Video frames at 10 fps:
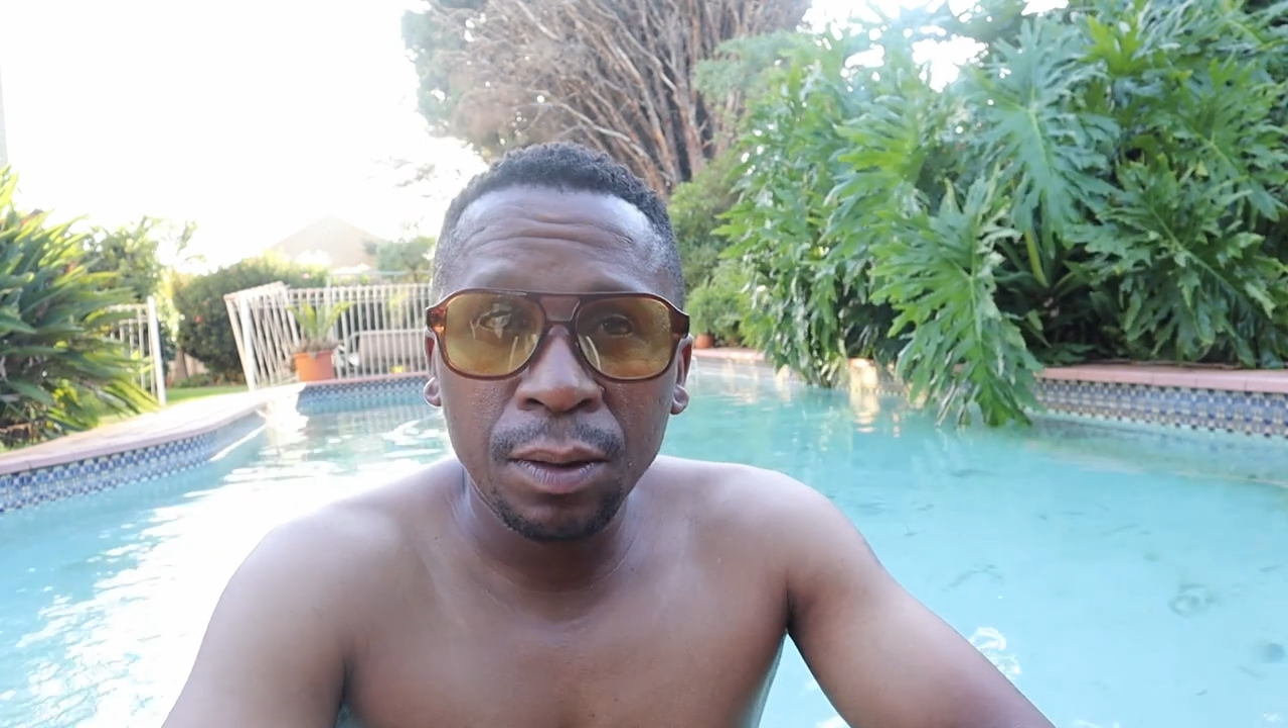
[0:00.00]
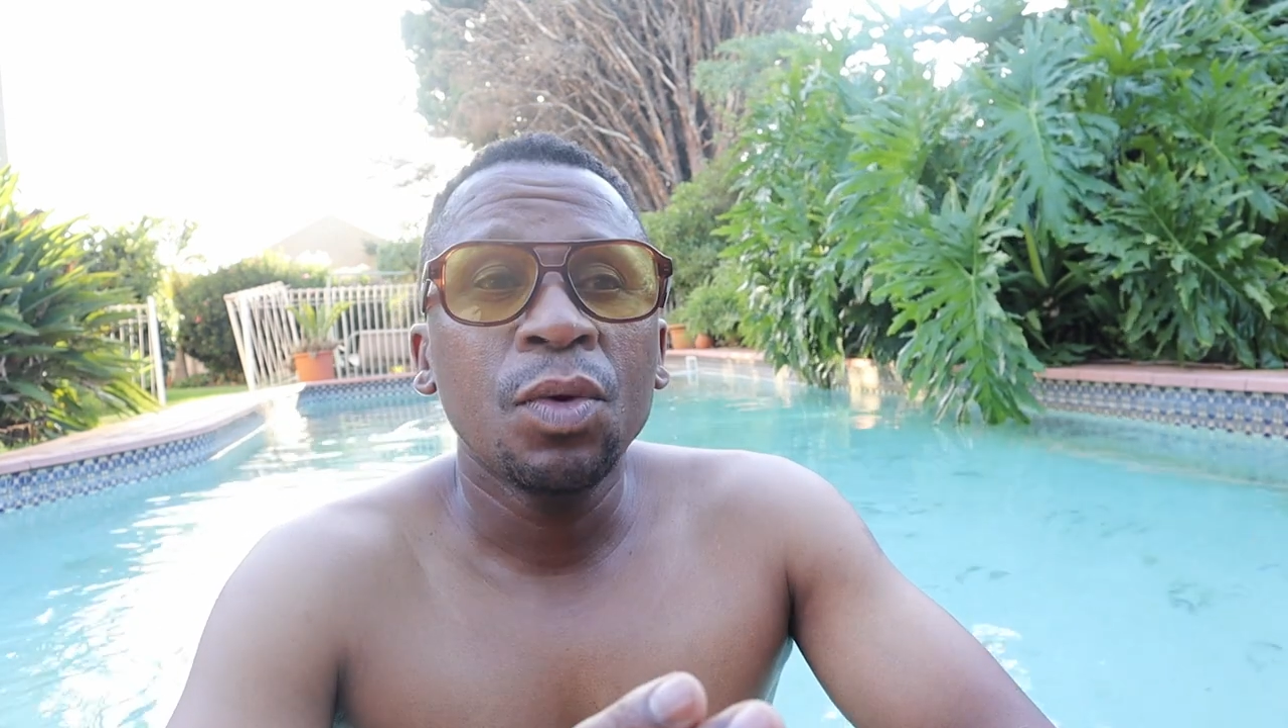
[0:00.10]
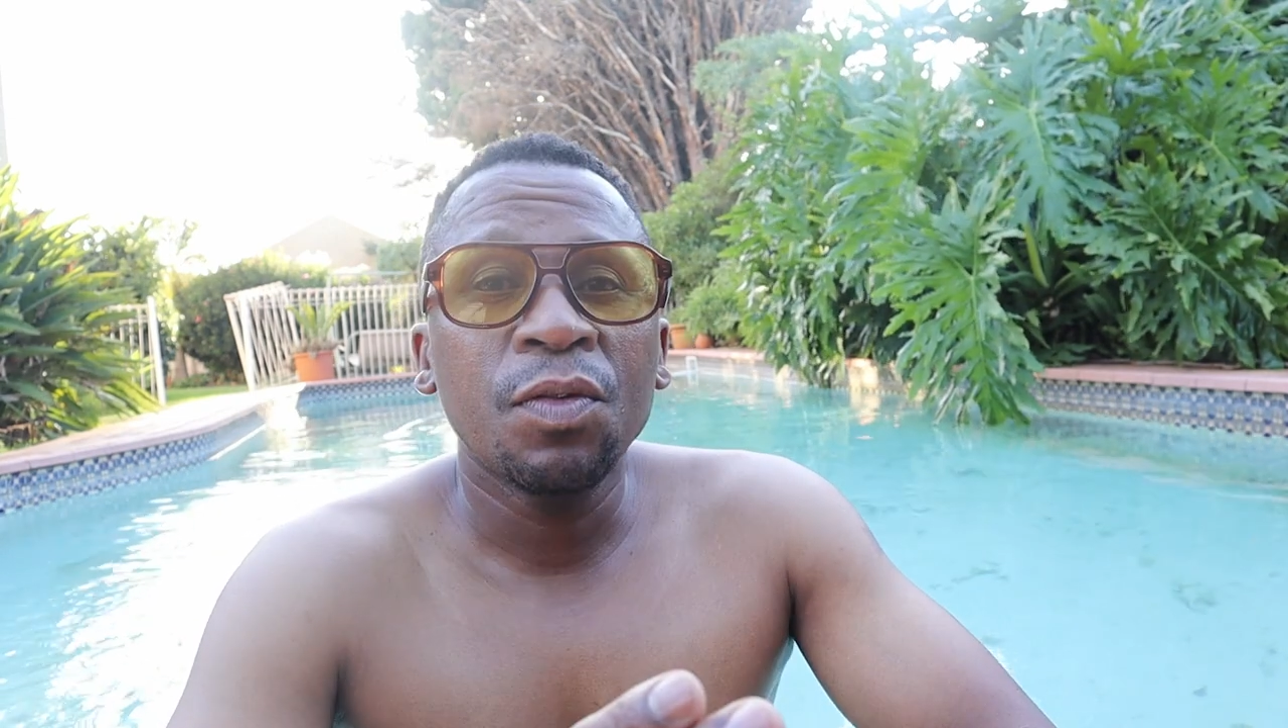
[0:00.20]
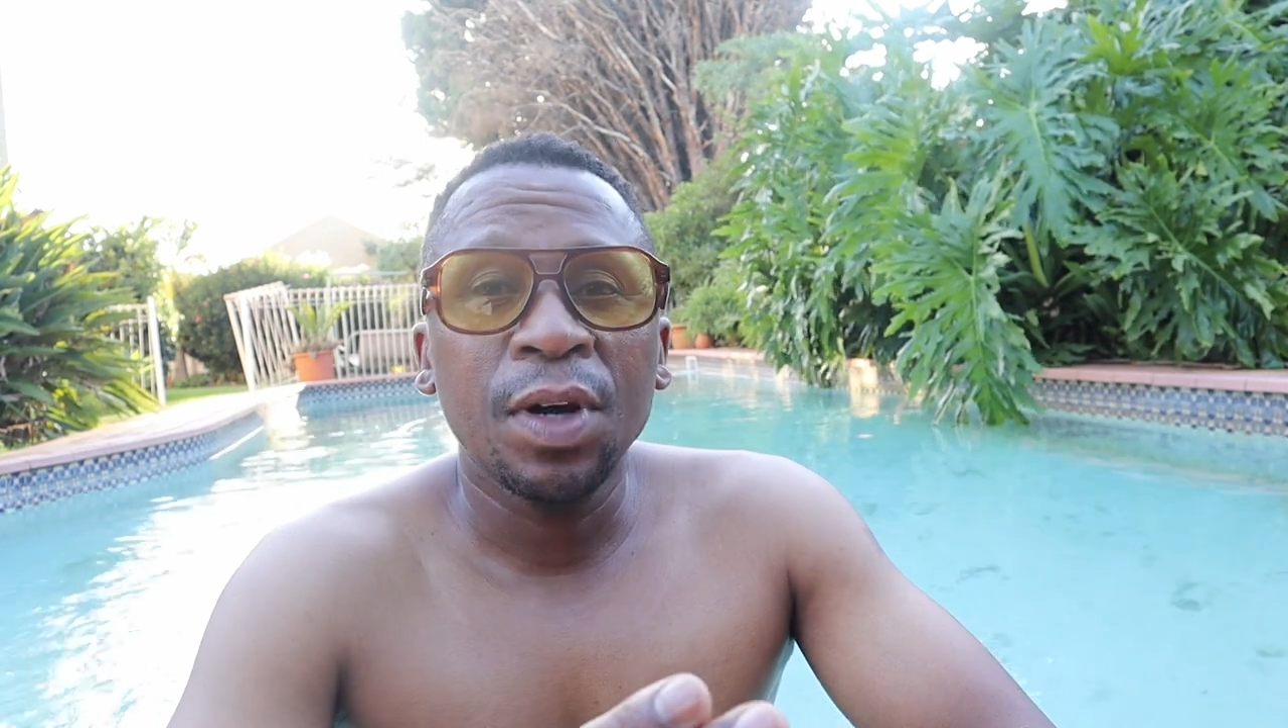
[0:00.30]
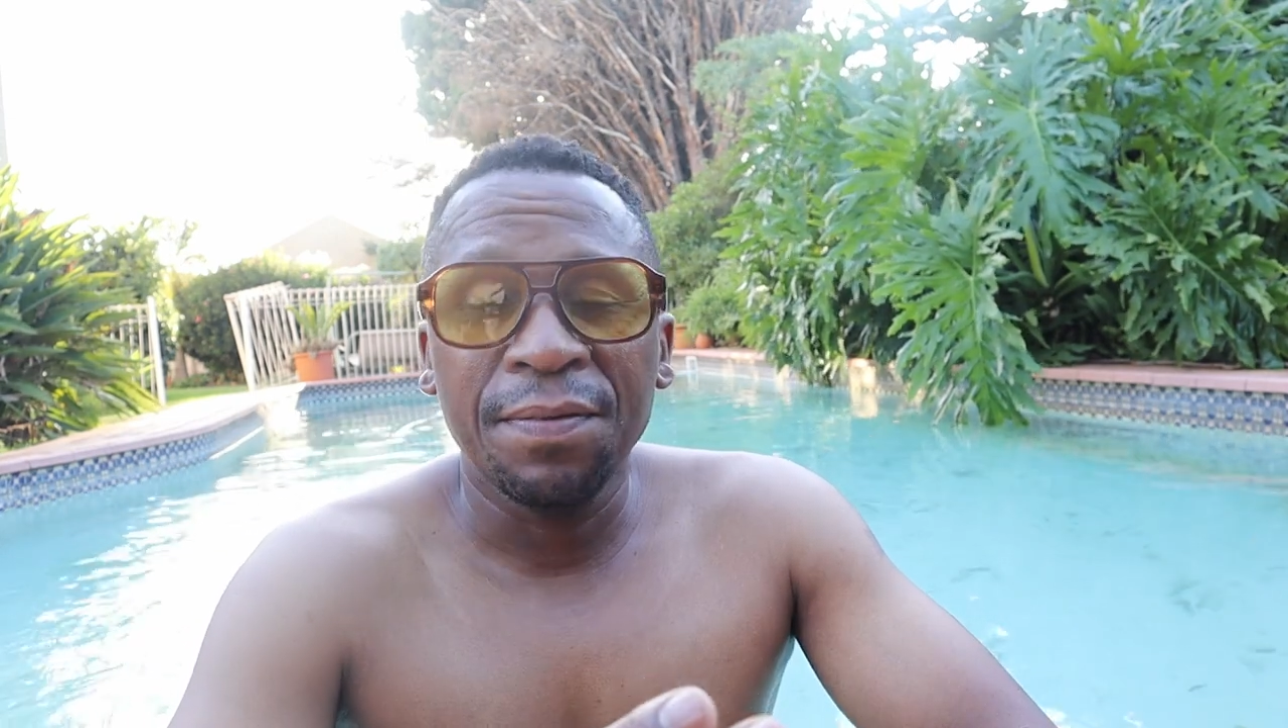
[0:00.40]

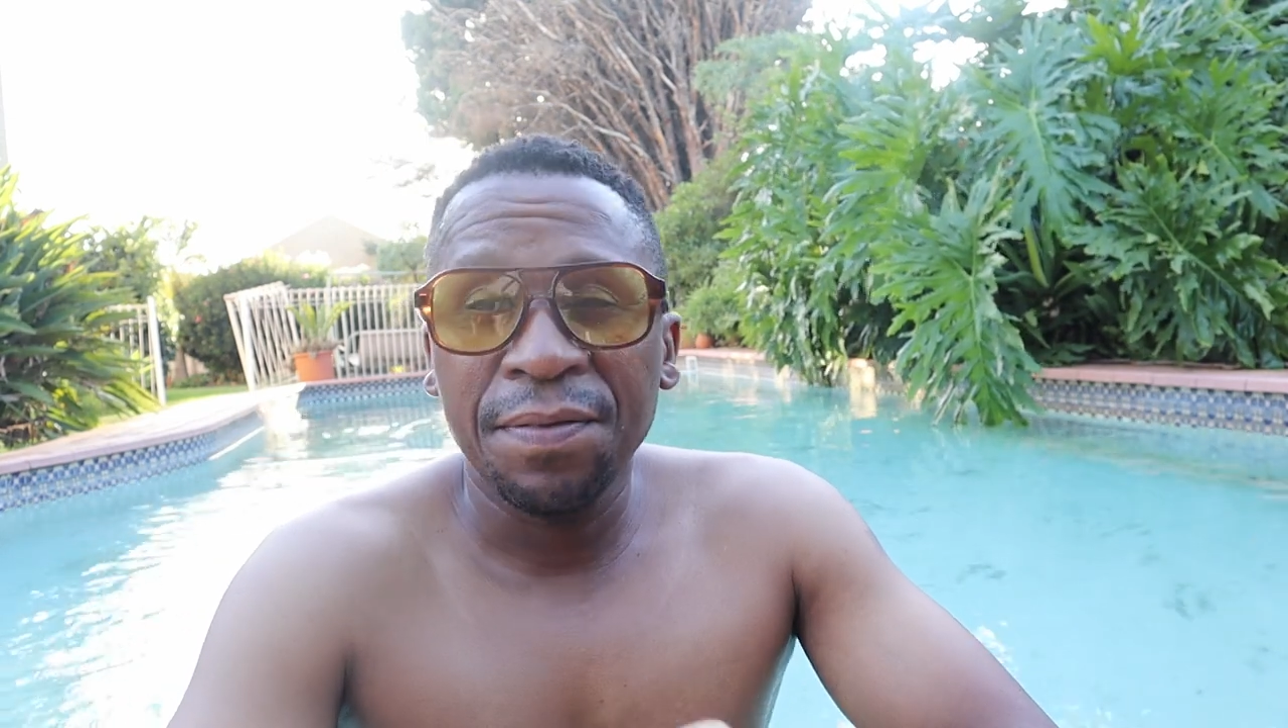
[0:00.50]
we've got